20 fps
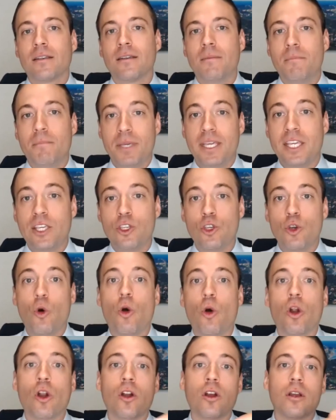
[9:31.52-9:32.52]
be
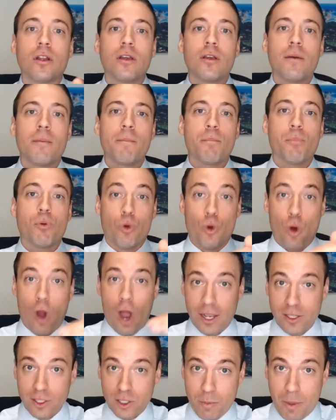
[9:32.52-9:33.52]
your
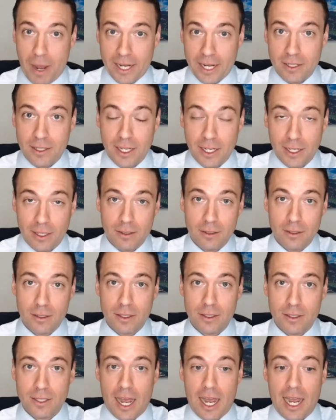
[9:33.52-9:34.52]
prospecting
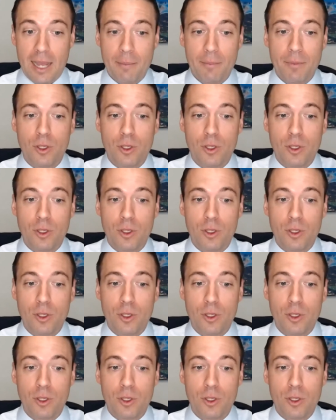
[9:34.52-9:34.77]
time,